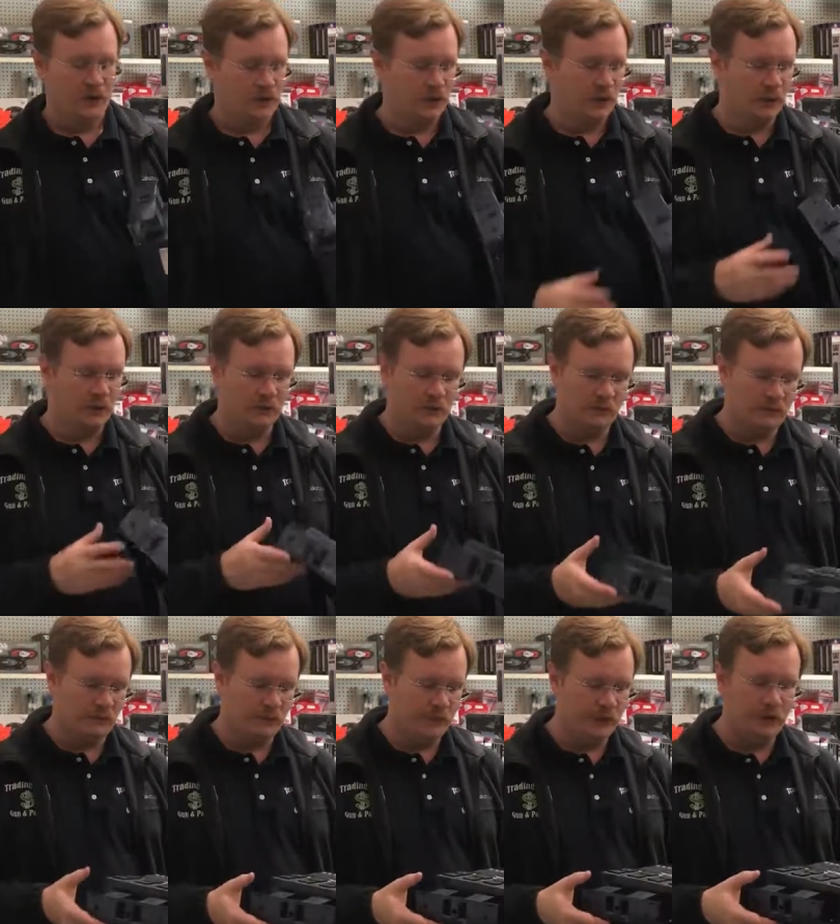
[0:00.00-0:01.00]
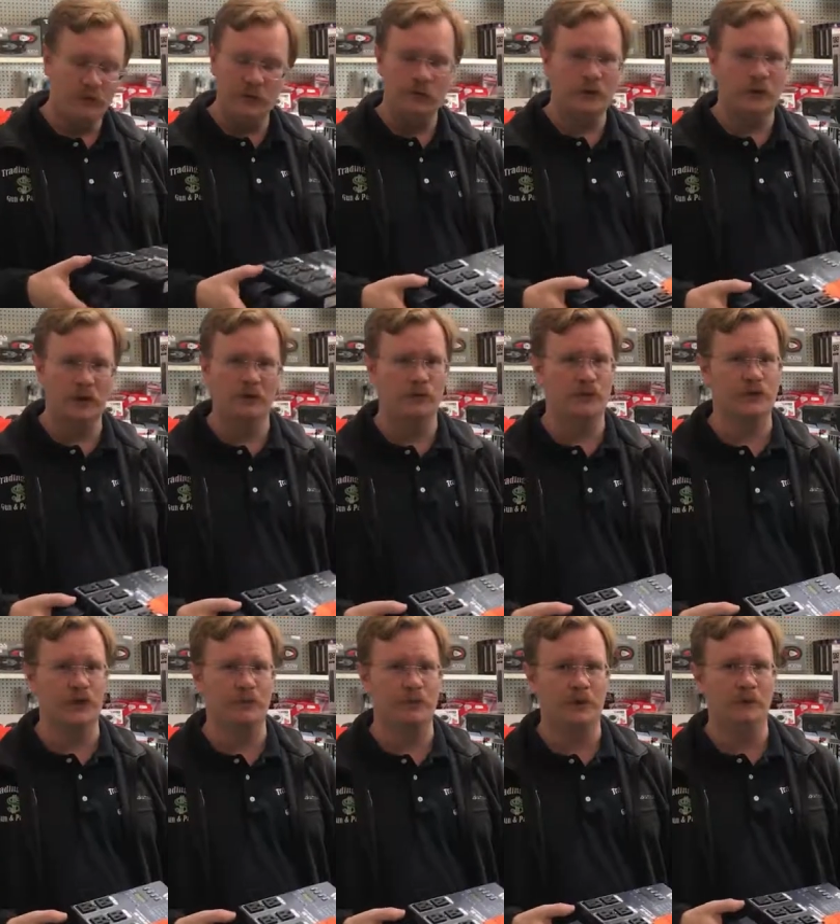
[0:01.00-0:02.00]
So if you're looking for
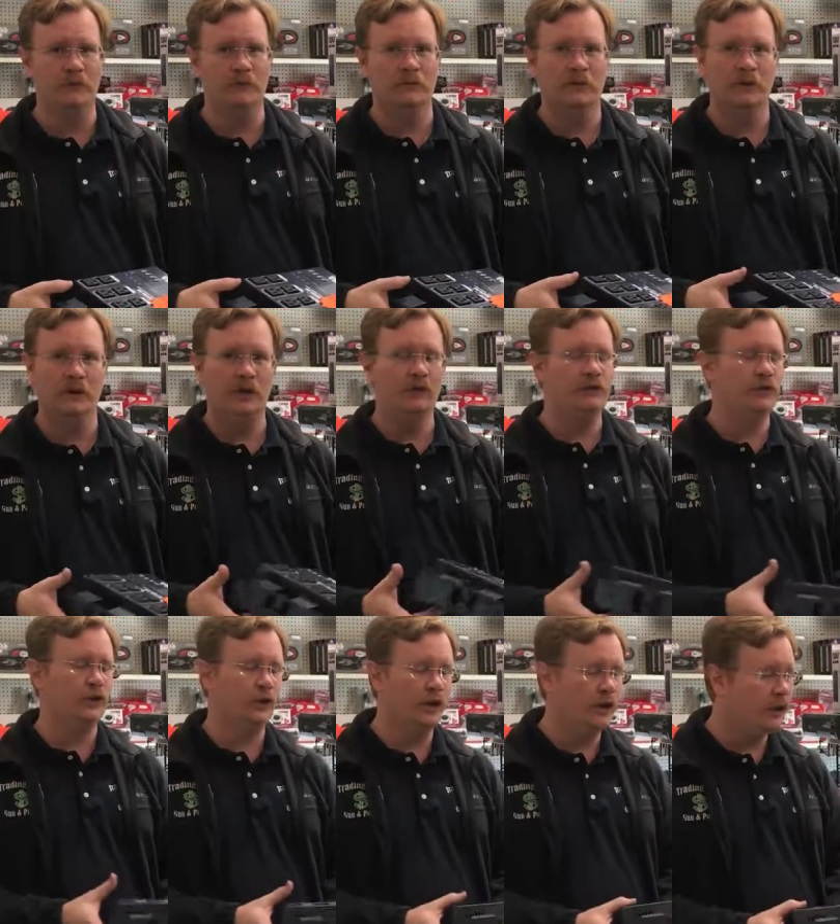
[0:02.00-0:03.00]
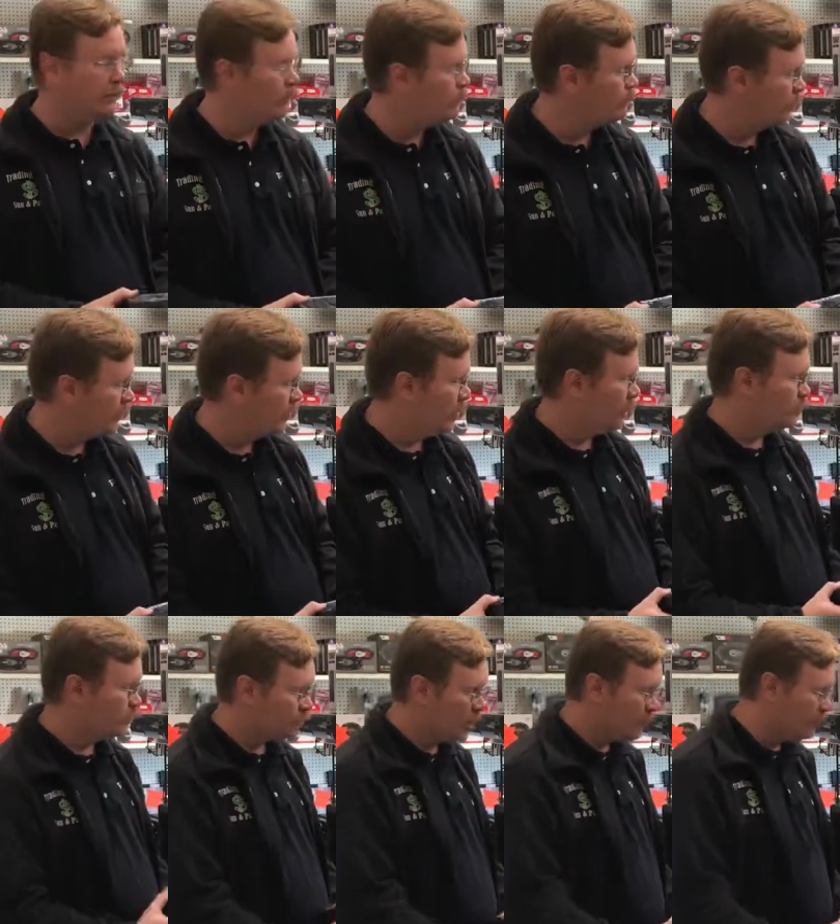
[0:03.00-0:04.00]
something, give us a call,
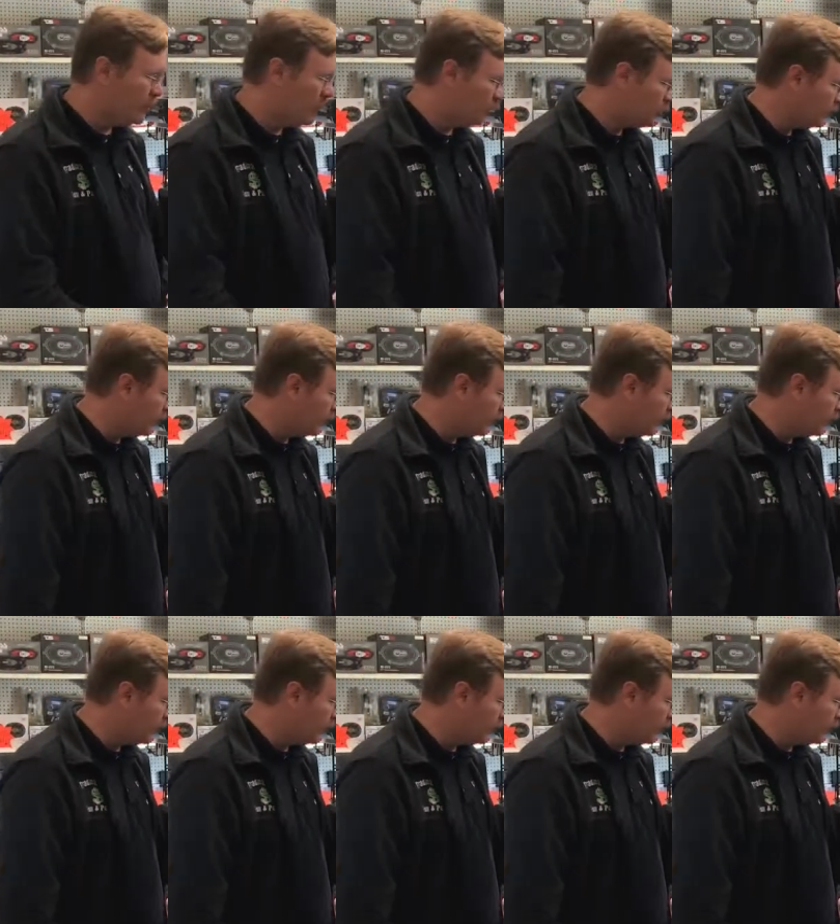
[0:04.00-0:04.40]
stop by the